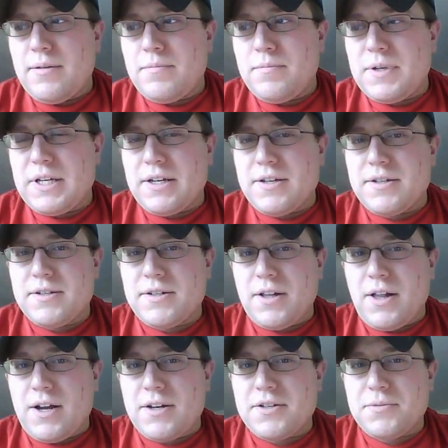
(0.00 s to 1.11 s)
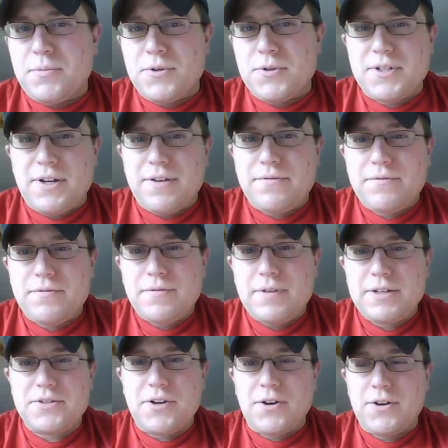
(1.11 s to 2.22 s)
because a lot of sports stuff
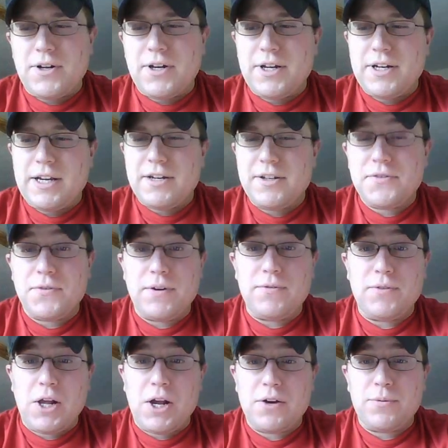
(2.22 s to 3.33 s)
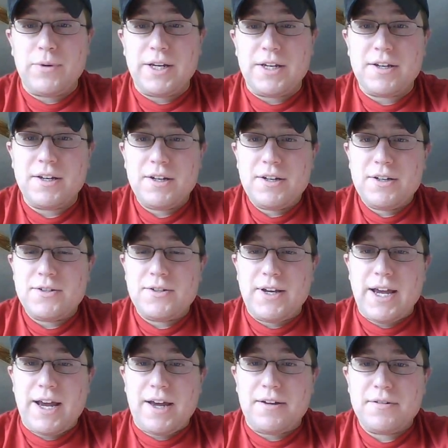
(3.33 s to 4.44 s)
has gone on, and it's free vlog week. So
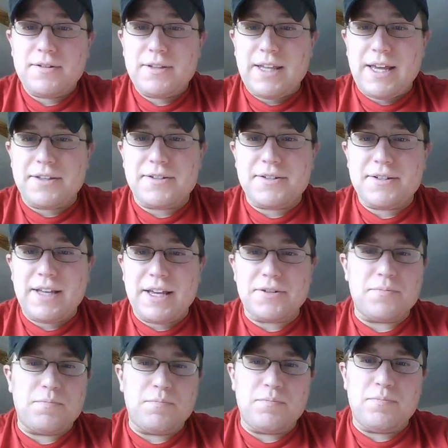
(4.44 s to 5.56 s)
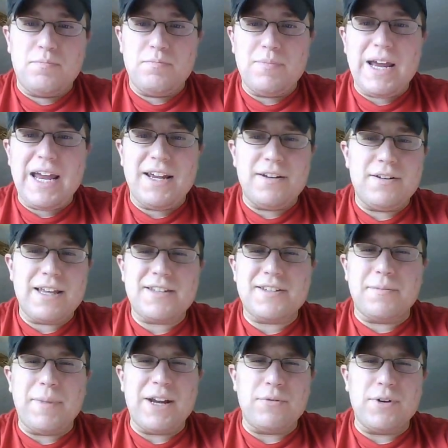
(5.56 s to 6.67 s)
yeah, that's the
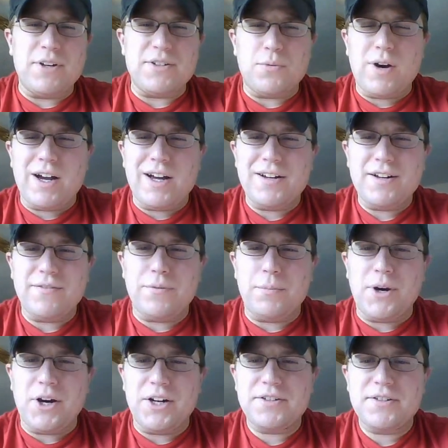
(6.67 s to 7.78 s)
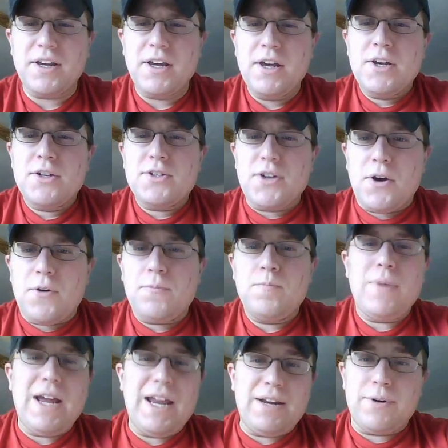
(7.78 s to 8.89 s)
main reason why, if I'm honest. So,
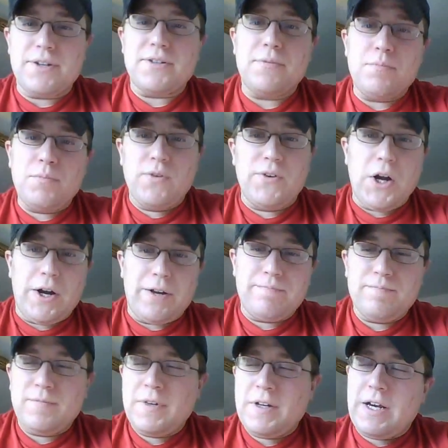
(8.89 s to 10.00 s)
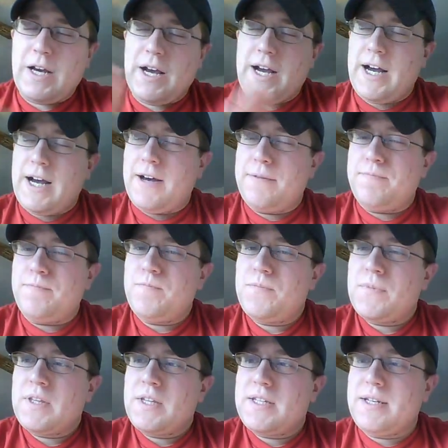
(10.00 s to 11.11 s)
anyways, moving on.
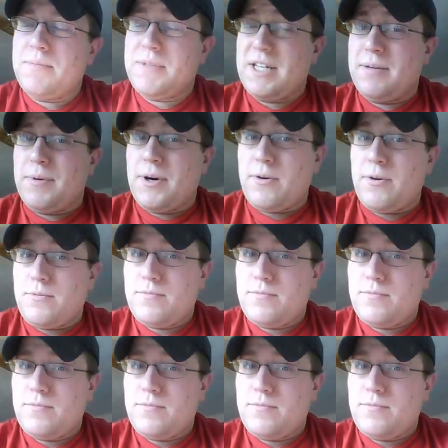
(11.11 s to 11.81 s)
Tim Tebow,